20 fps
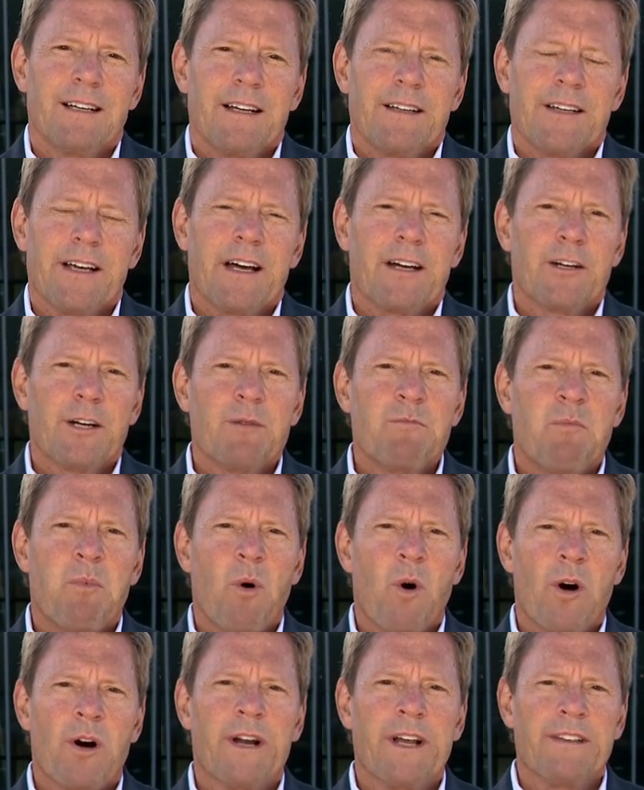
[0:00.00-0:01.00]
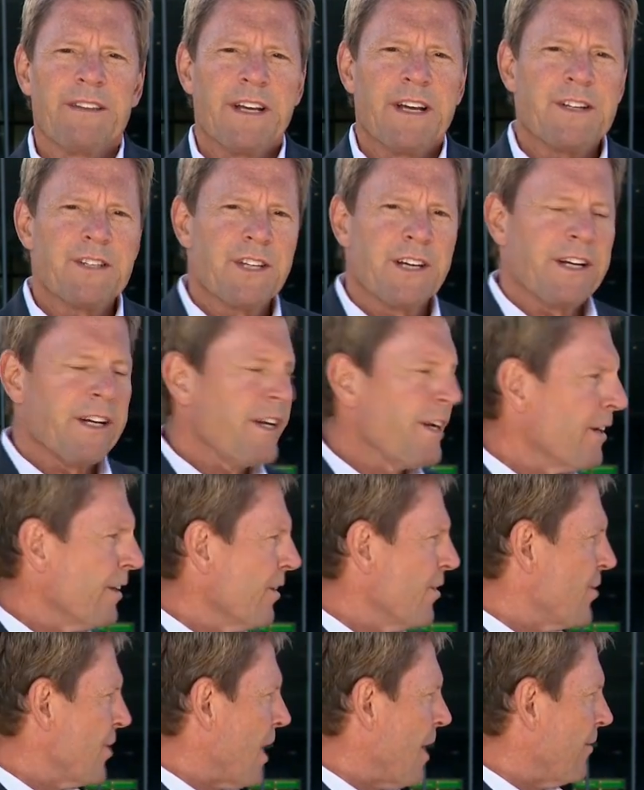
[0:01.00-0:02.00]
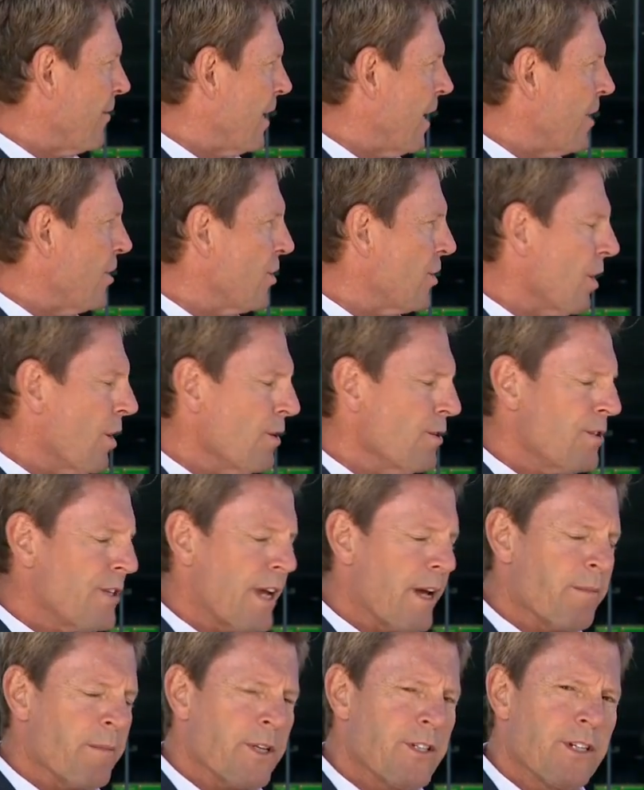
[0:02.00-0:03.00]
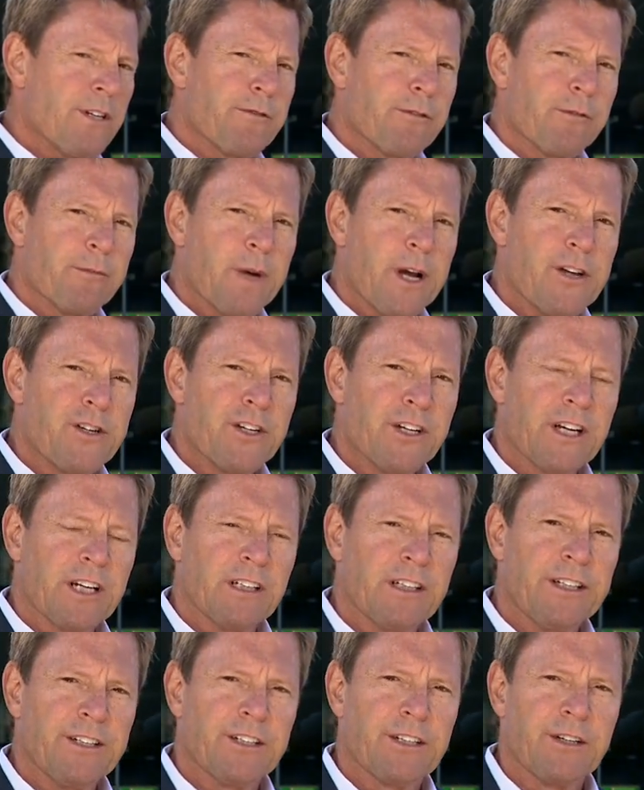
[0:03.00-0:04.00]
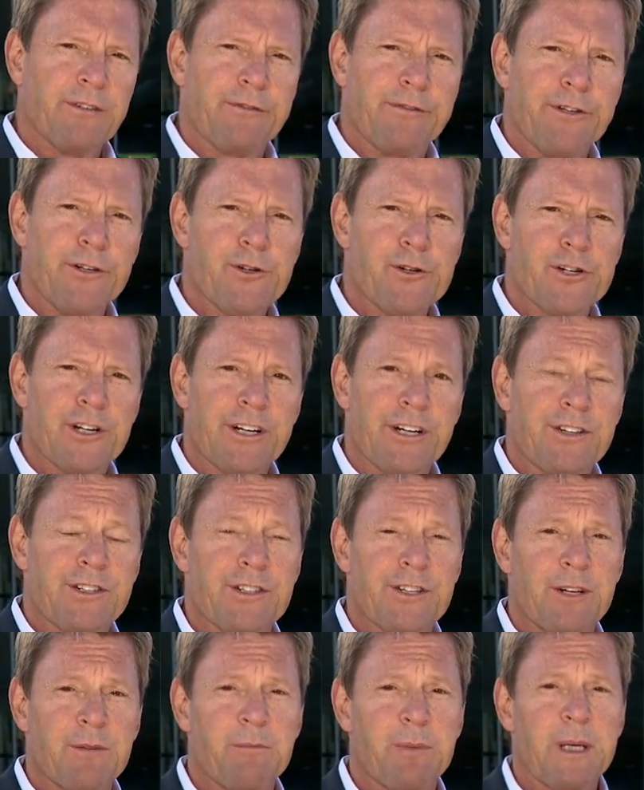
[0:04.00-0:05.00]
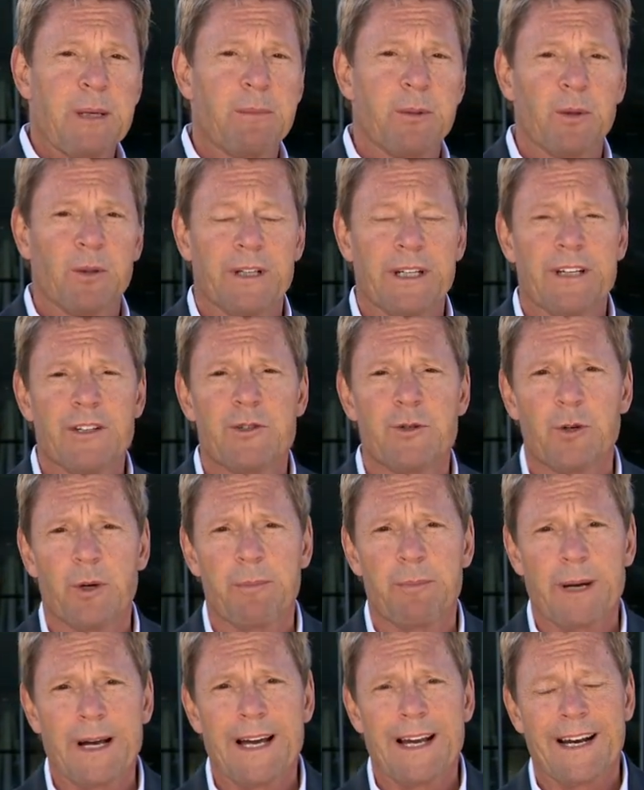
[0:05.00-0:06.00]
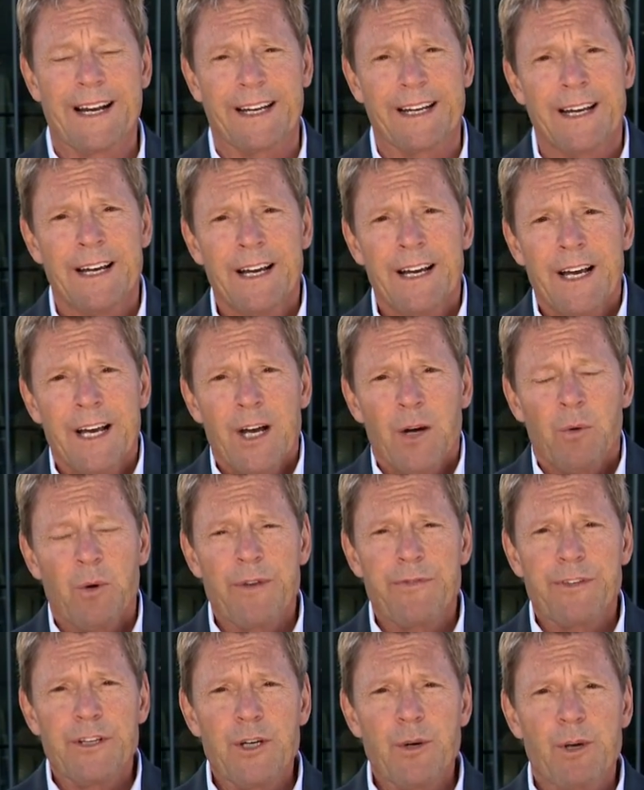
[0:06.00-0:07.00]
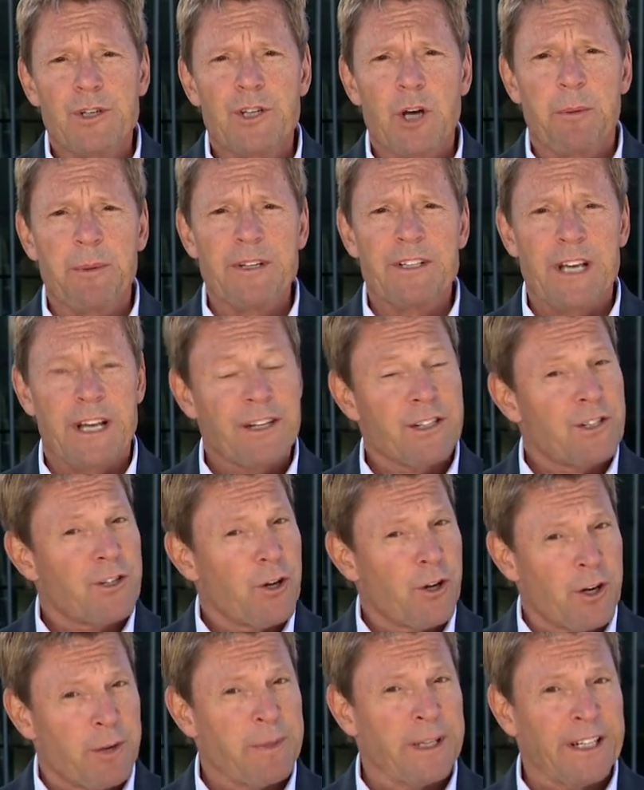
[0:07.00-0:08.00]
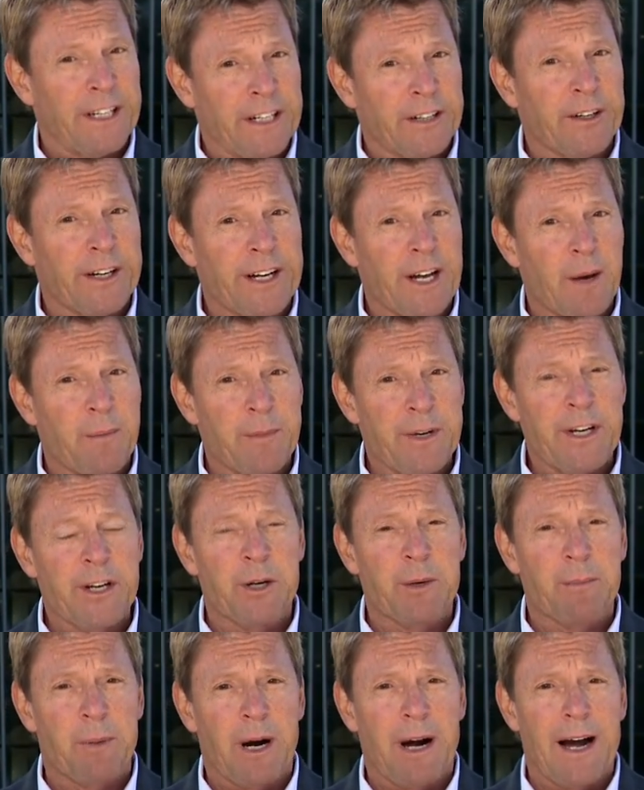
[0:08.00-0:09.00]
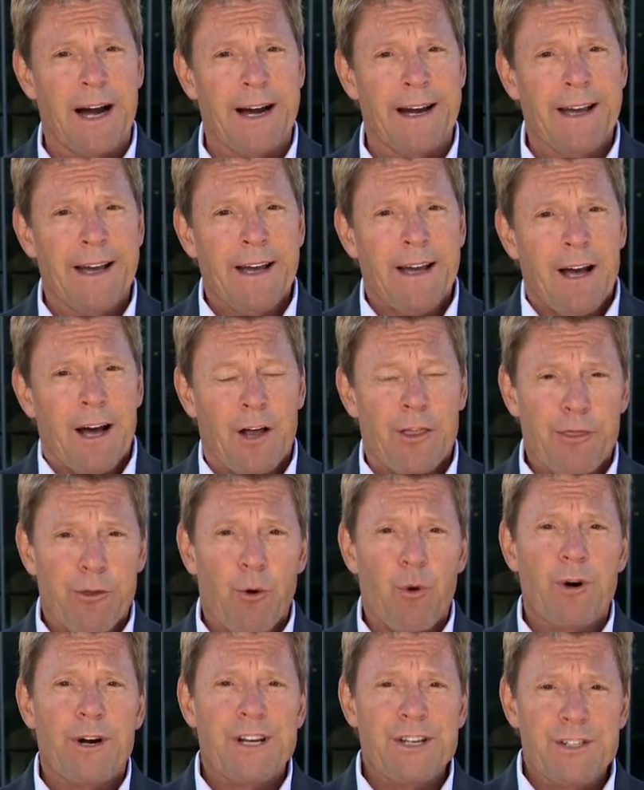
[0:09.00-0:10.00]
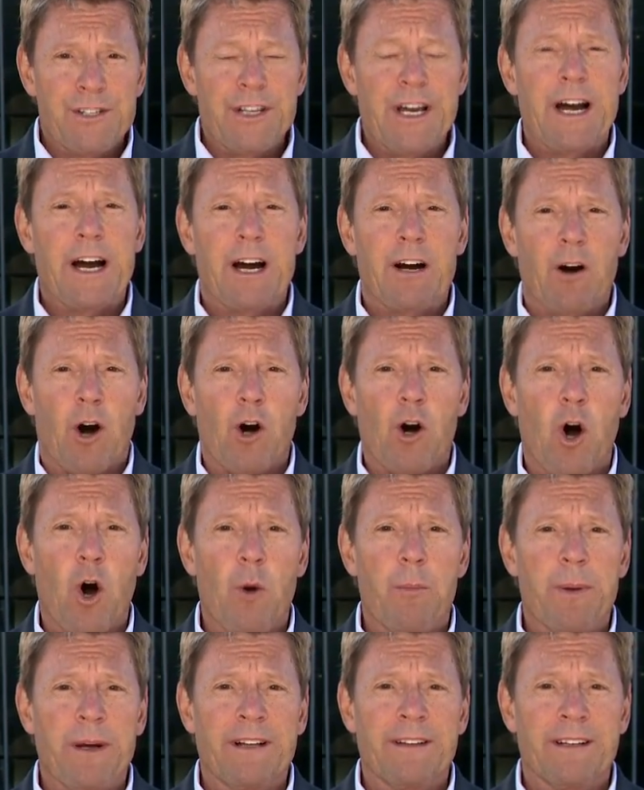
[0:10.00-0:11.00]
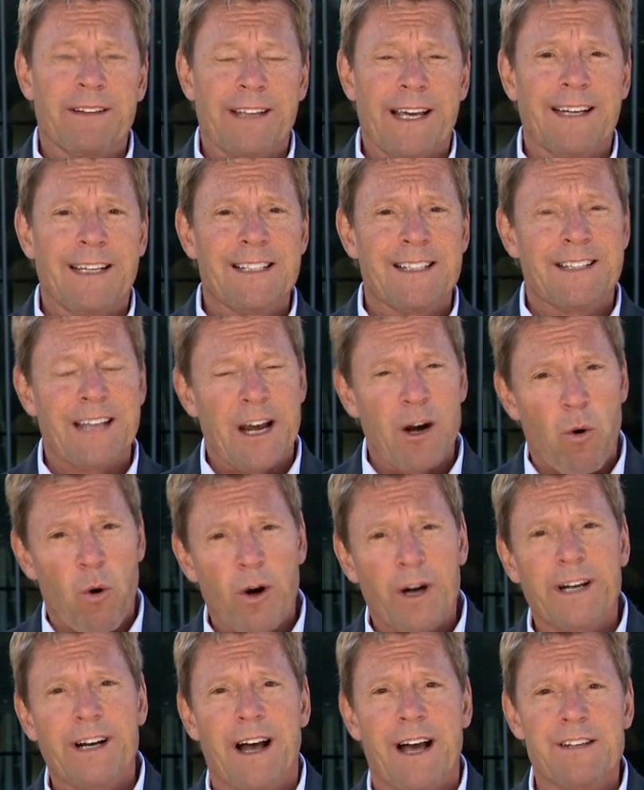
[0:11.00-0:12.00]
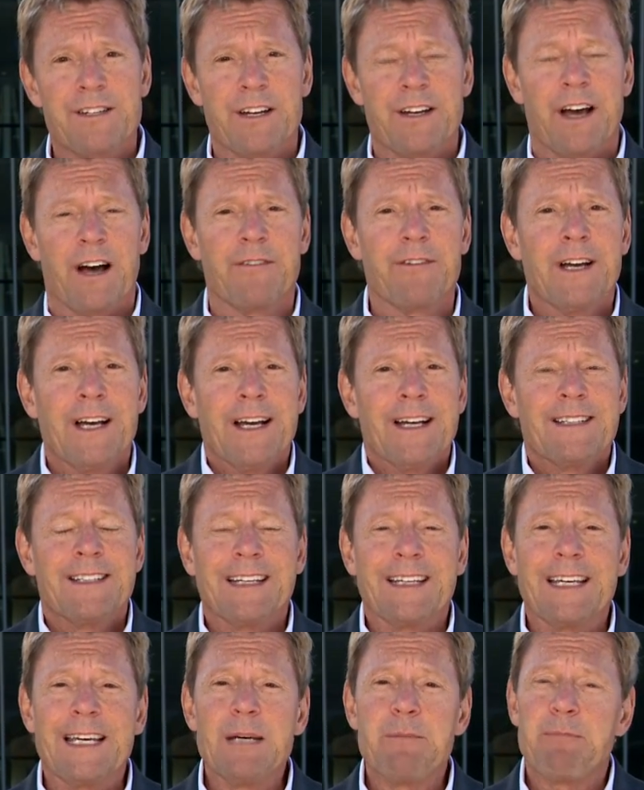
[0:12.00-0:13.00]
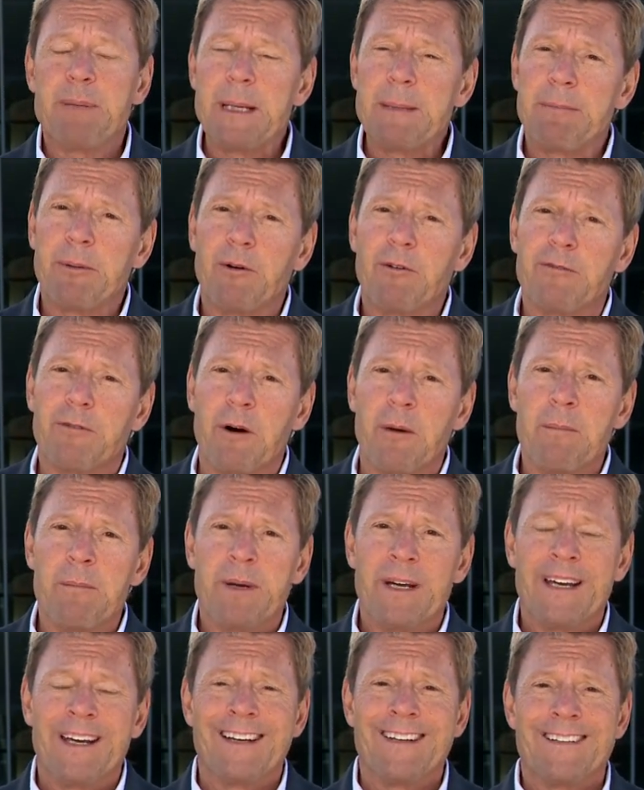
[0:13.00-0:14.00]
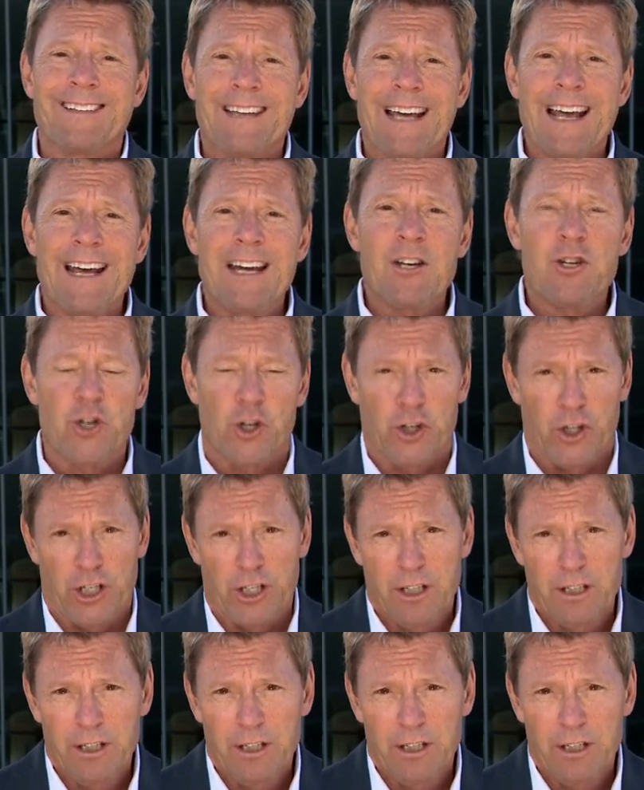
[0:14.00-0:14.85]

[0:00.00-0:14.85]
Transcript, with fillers: Yeah, good morning. The incident here at JFK shows that misinformation can lead to confusion and send people into a panic. With the U.S. Open tennis tournament gearing up nearby, authorities there are hoping that they can stay organized enough to keep people from being a danger